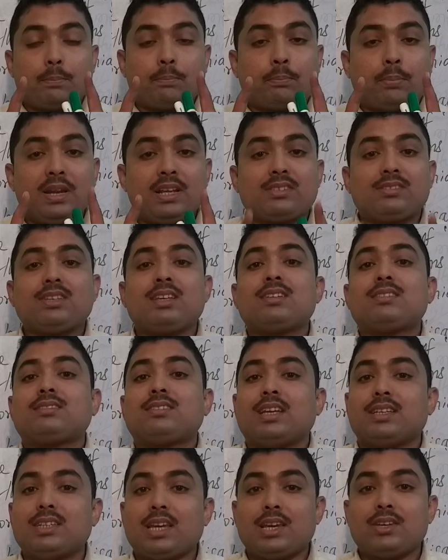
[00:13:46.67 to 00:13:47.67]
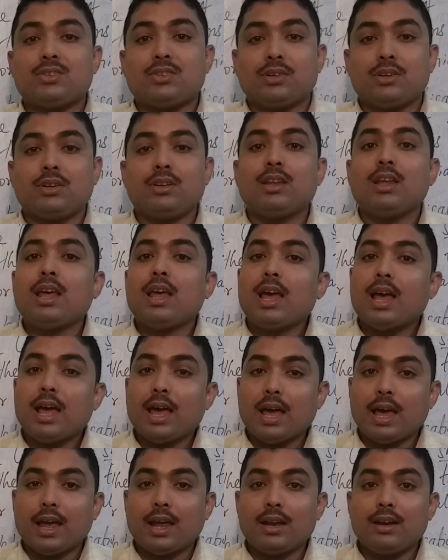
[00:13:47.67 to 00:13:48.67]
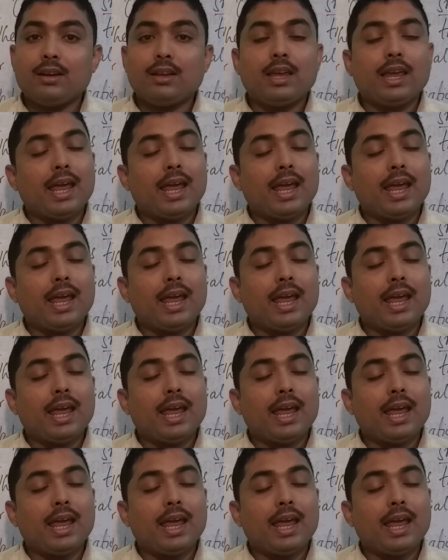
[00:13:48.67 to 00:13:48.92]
precious suggestion and